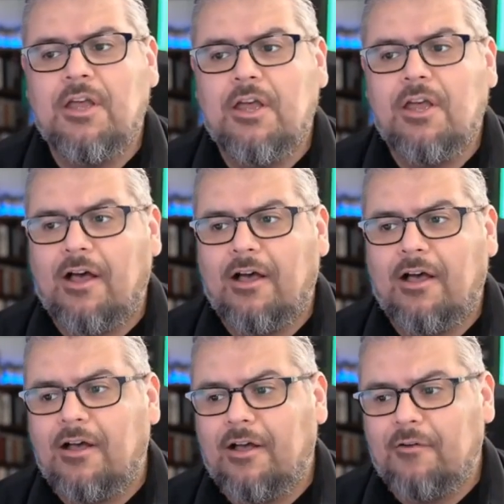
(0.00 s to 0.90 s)

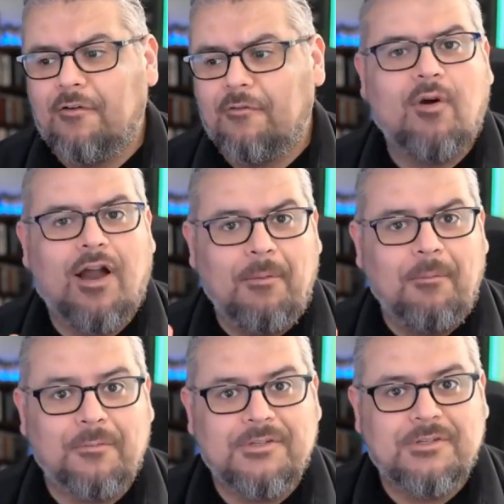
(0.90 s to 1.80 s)
of problems,
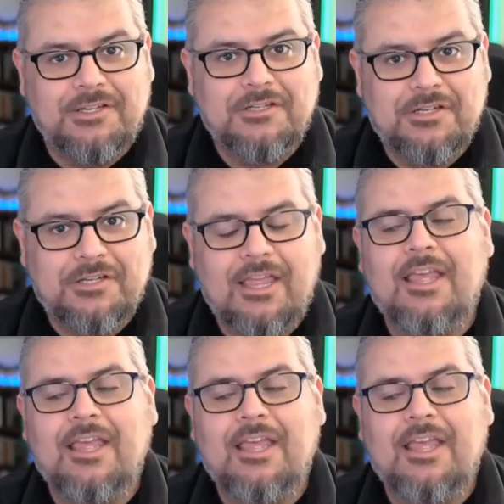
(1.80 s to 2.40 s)
essentially,